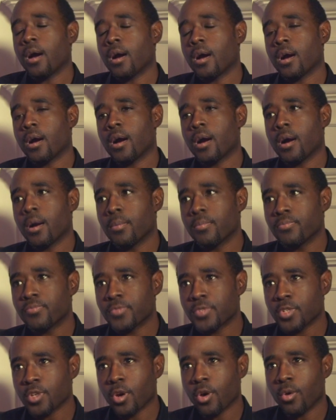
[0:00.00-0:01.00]

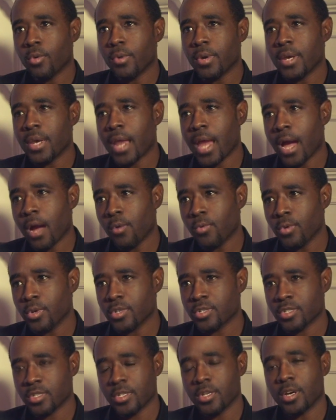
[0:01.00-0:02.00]
So now
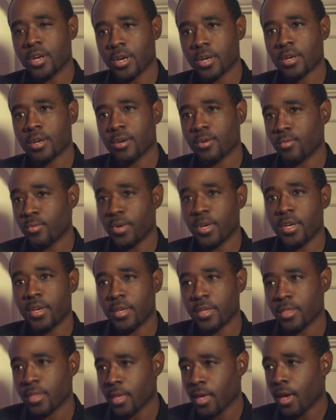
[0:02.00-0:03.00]
we're stuck
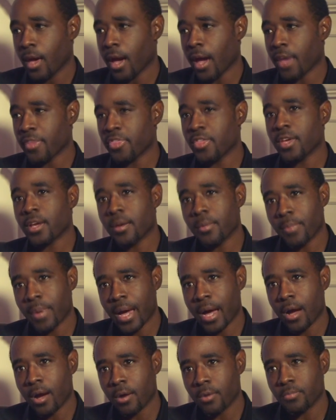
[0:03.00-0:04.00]
with, I think
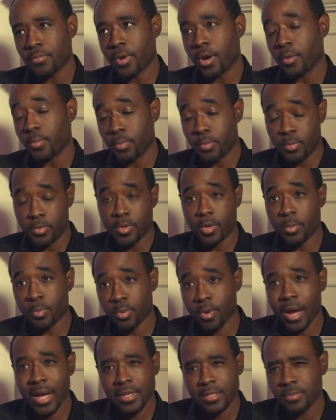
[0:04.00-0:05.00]
about the
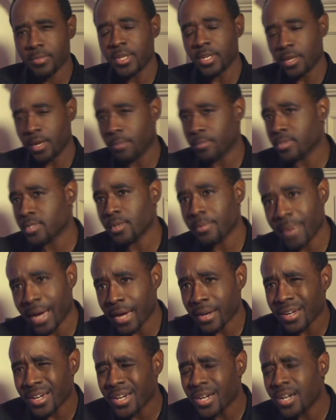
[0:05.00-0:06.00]
approximate numbers,
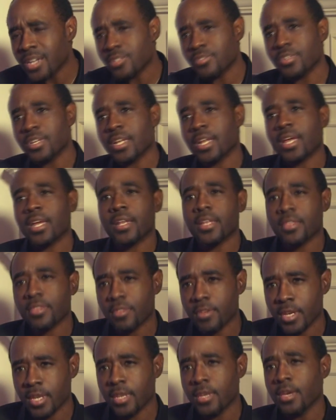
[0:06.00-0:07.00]
about
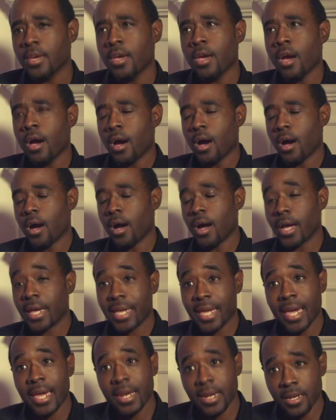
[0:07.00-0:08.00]
183
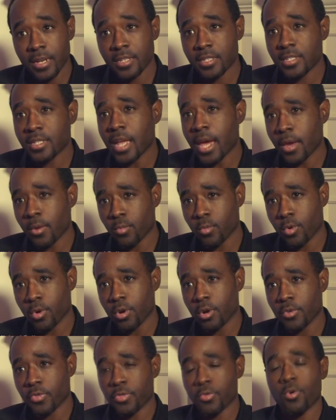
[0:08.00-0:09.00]
candidates that
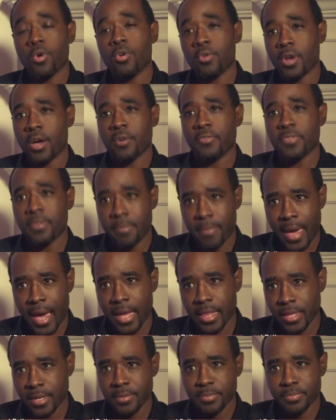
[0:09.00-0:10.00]
were thrown off the
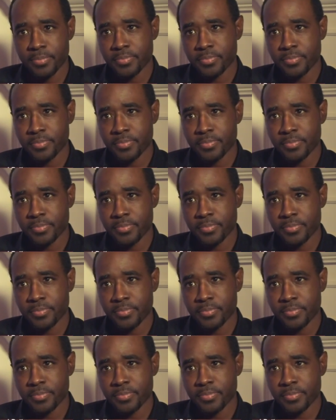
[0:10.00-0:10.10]
ballot.